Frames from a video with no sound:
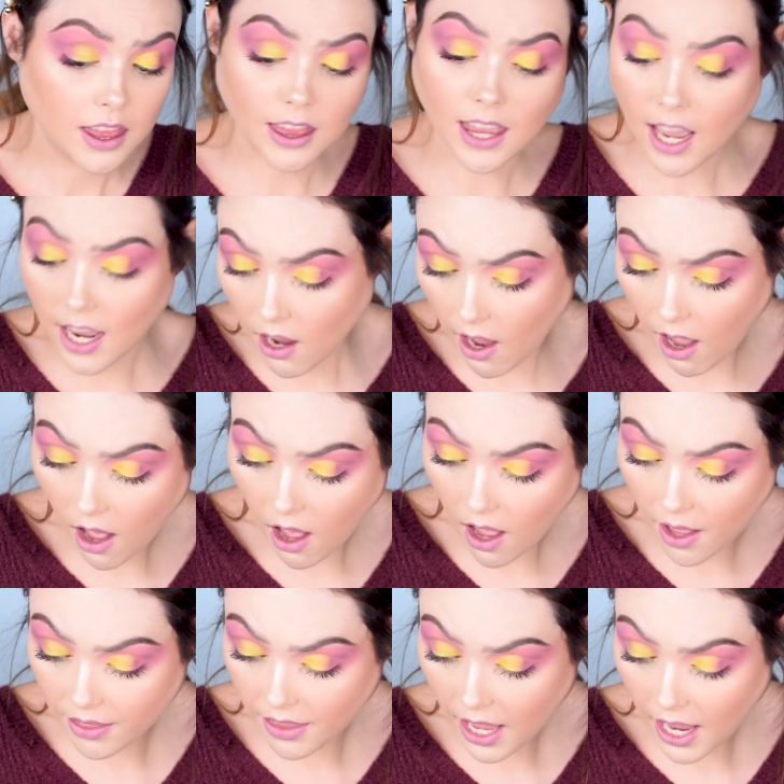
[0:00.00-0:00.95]
They
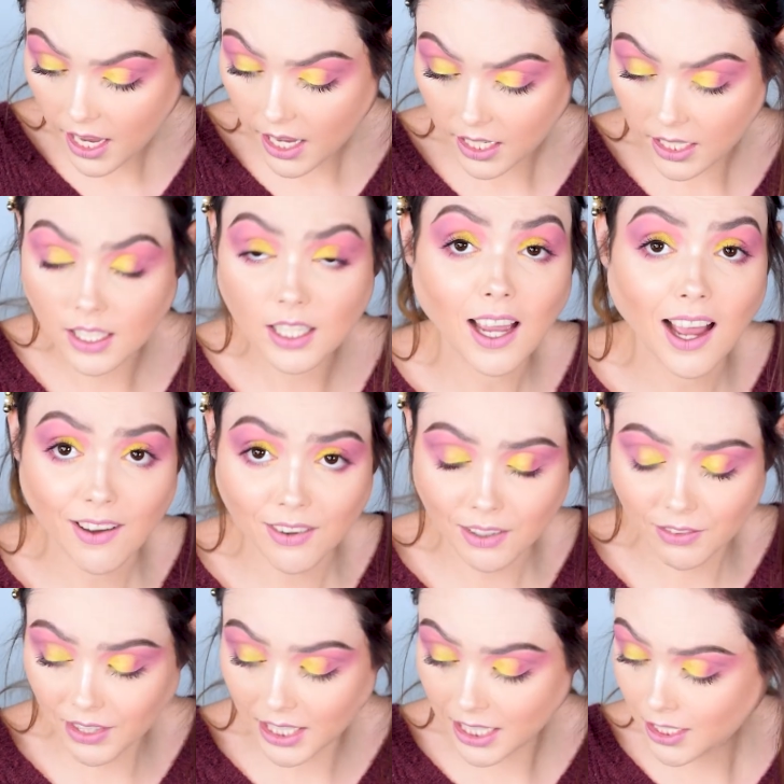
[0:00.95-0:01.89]
uh, they
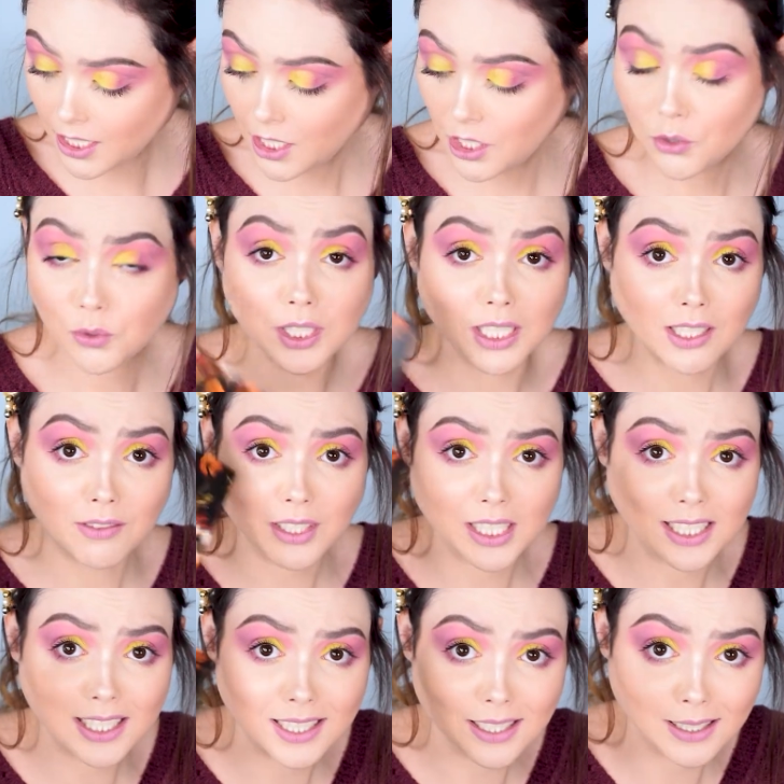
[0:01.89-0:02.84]
have continued to give
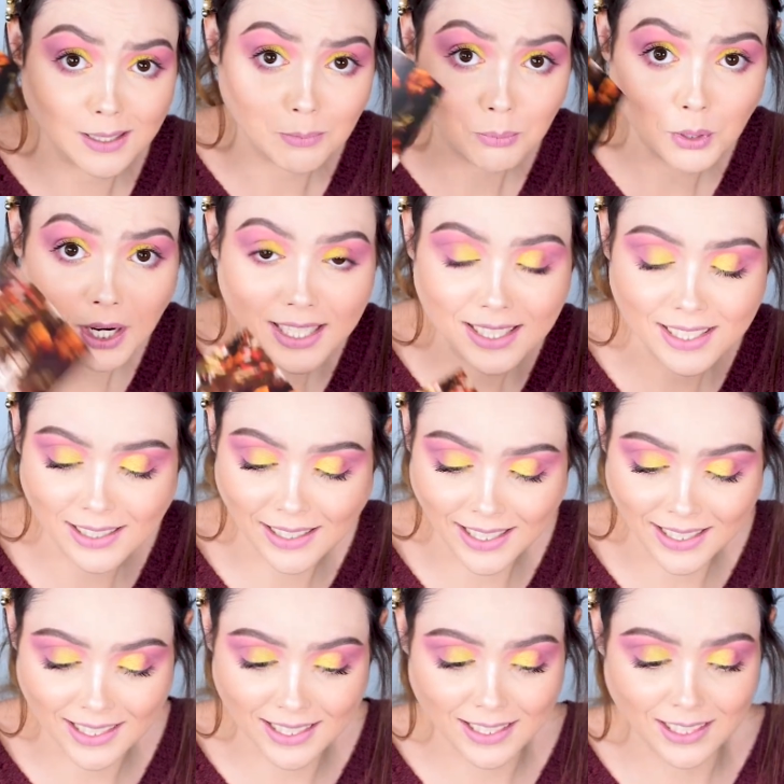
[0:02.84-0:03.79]
us the price
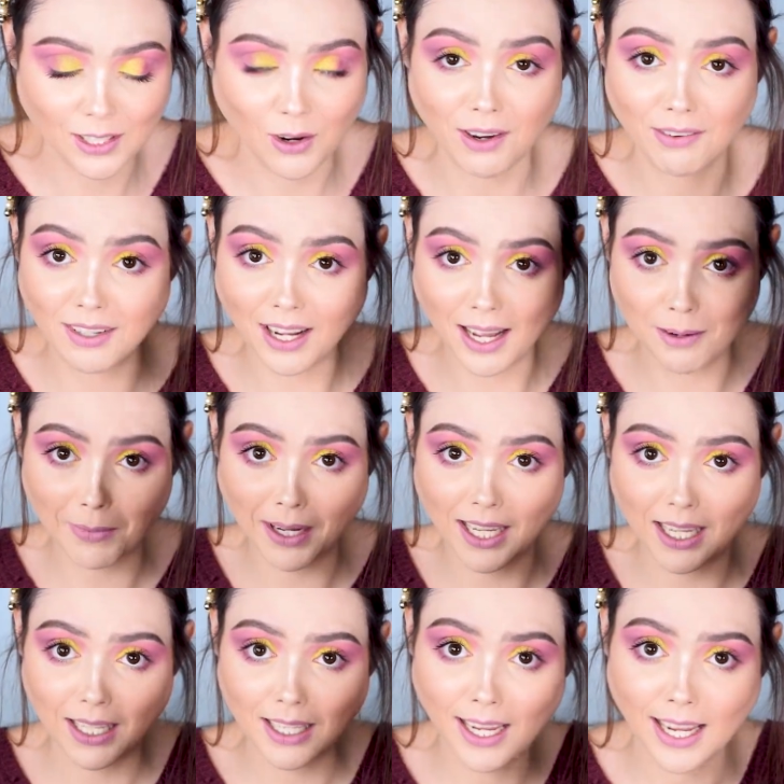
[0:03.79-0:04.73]
list, so I've got
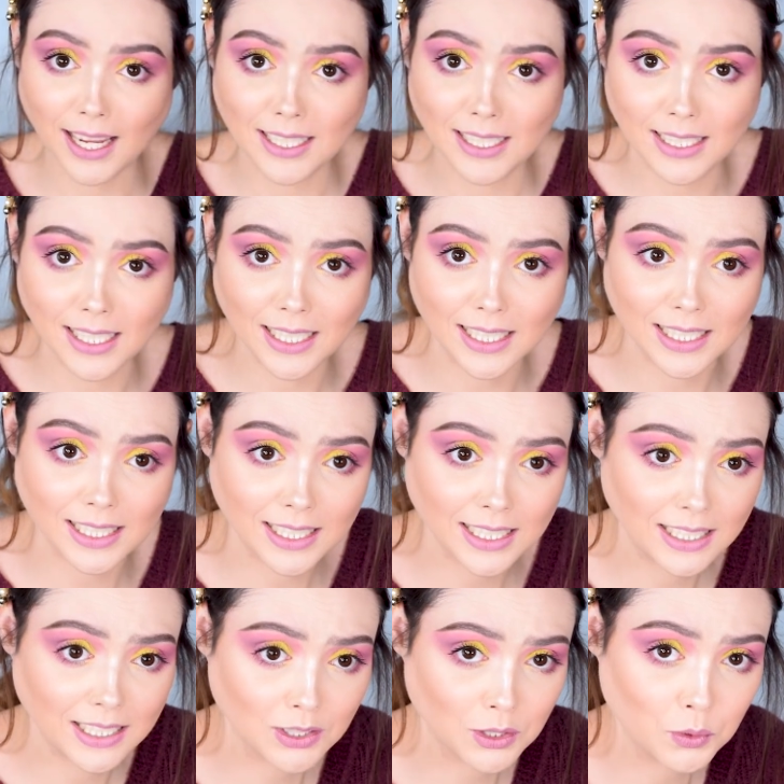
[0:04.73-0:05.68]
my handy dandy
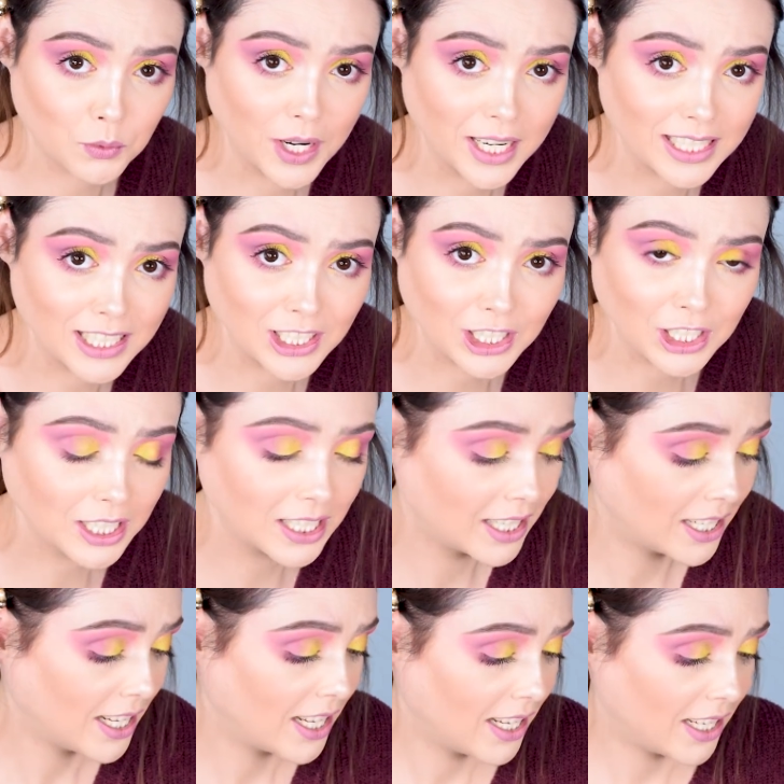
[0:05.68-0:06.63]
assistant right here
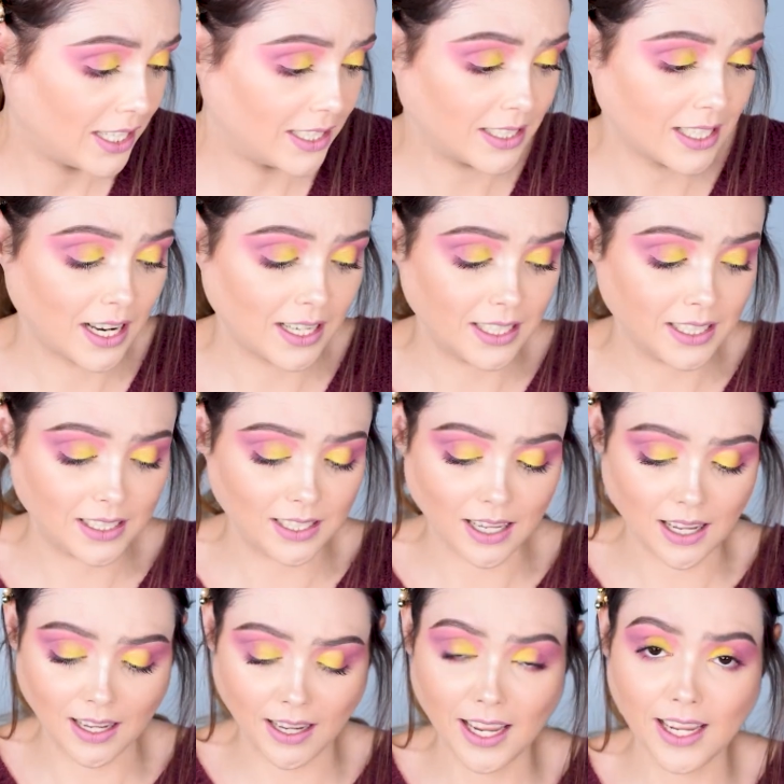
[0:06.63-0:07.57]
He's got his
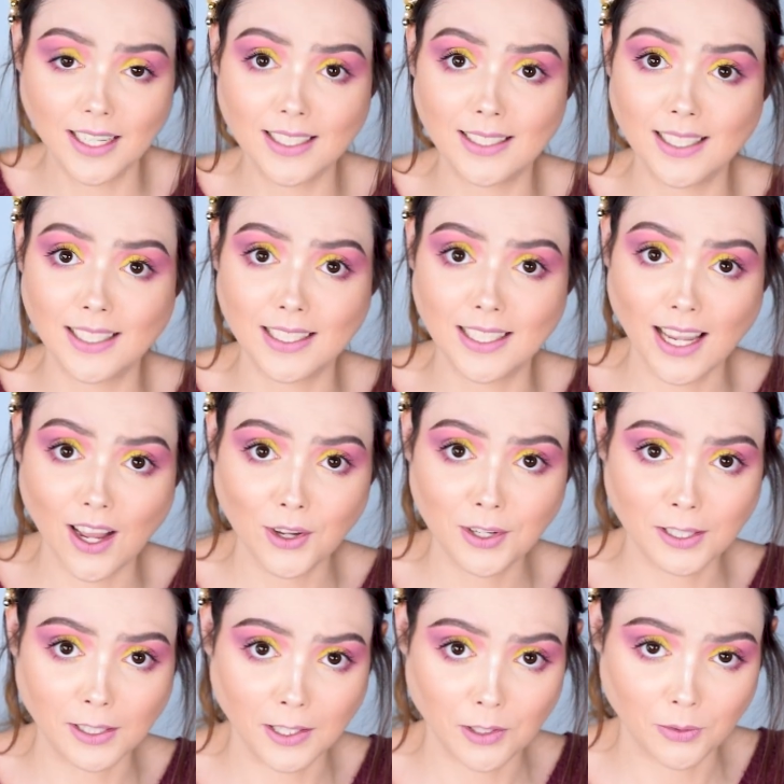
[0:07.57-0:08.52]
uh, handy dandy
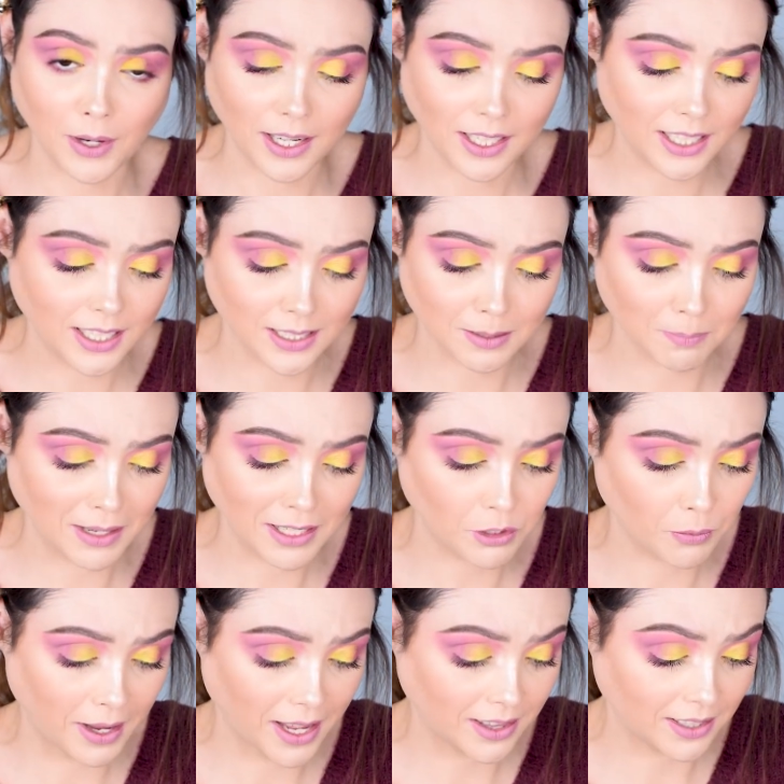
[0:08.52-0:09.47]
calculator ready because
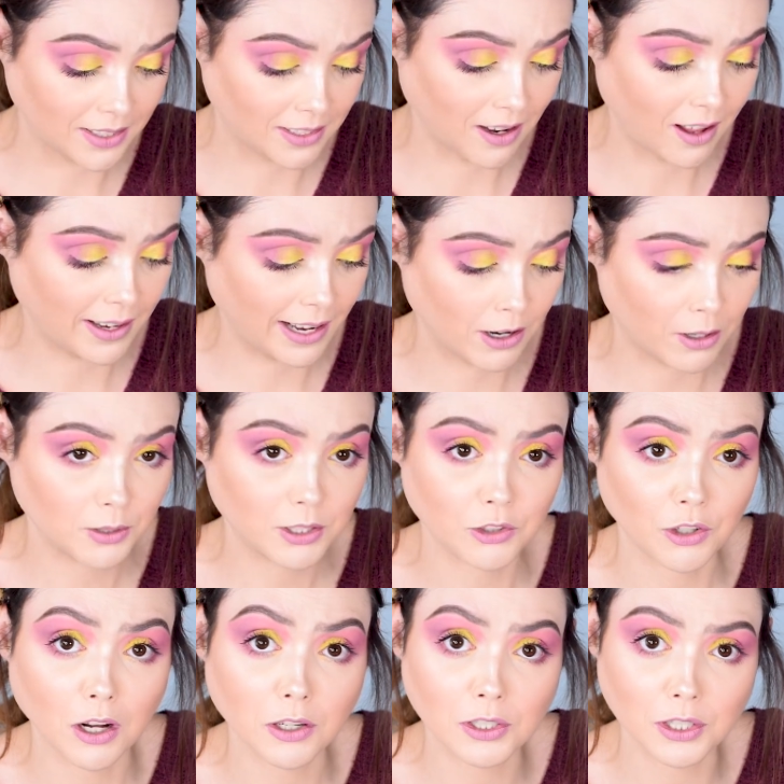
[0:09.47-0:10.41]
mental math is not our
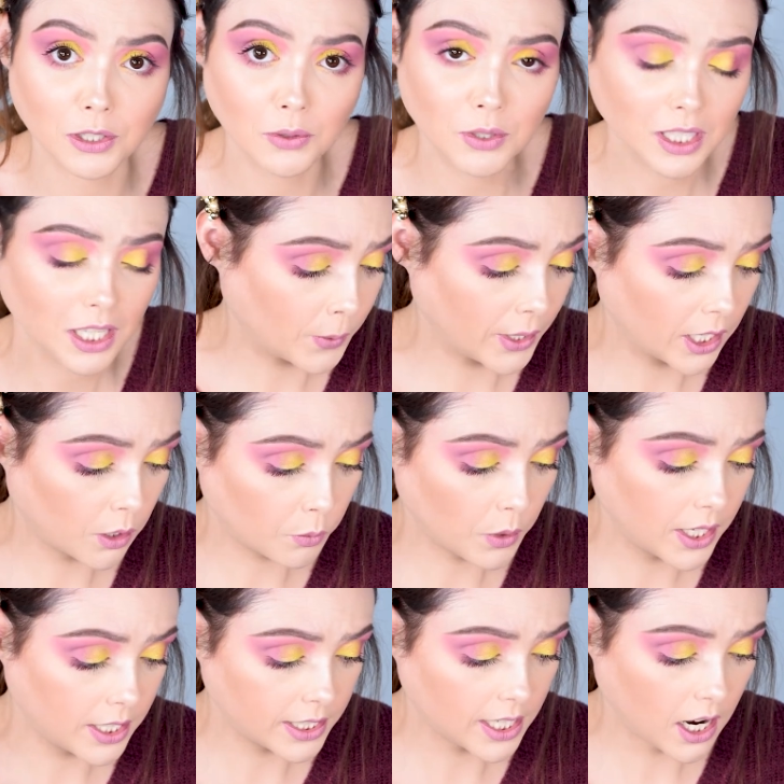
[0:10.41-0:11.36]
strong suit. We're gonna
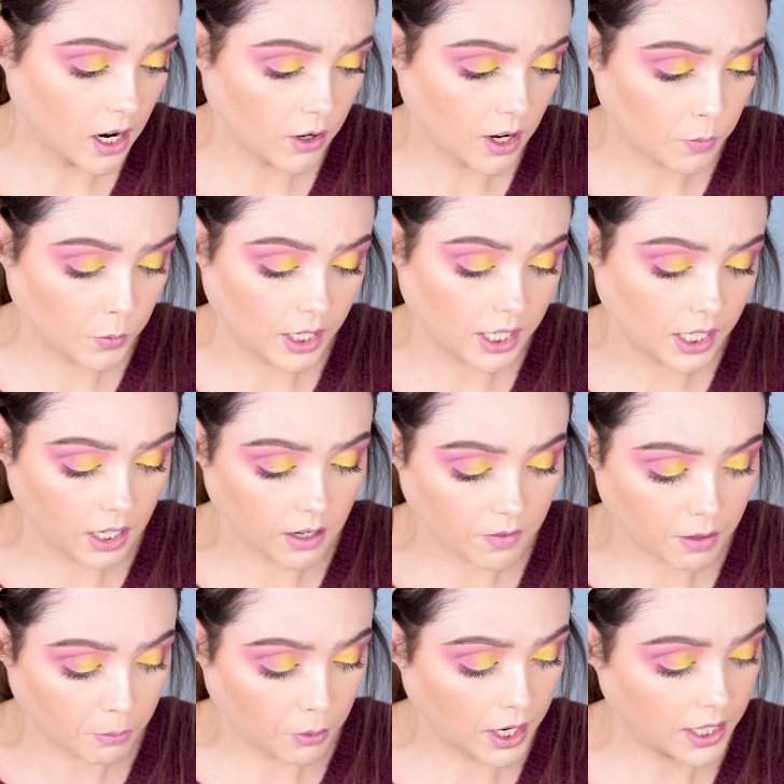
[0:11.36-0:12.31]
run down and we're gonna
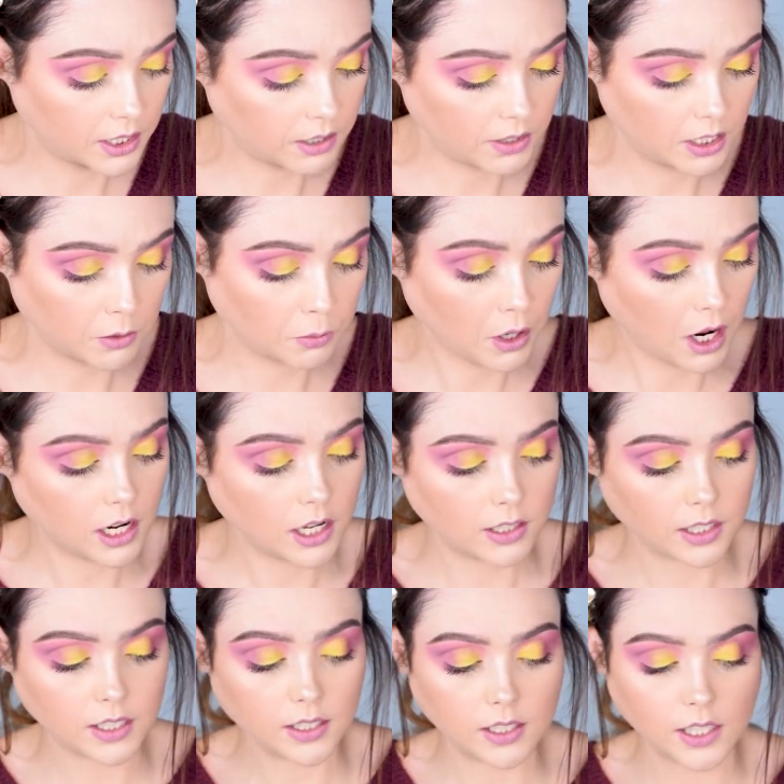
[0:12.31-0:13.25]
give the price of each
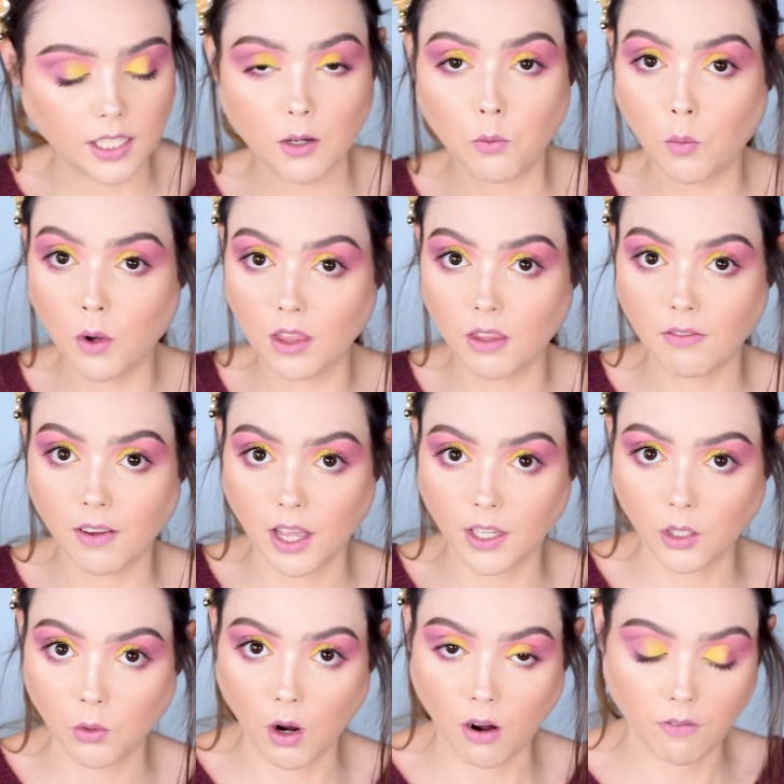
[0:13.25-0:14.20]
product and see what the
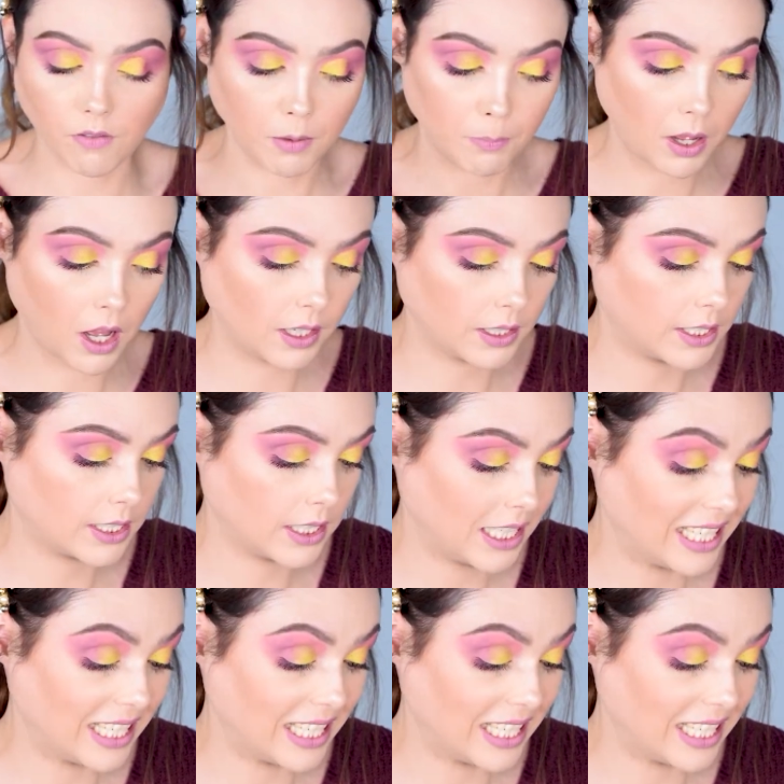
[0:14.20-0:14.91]
value of the box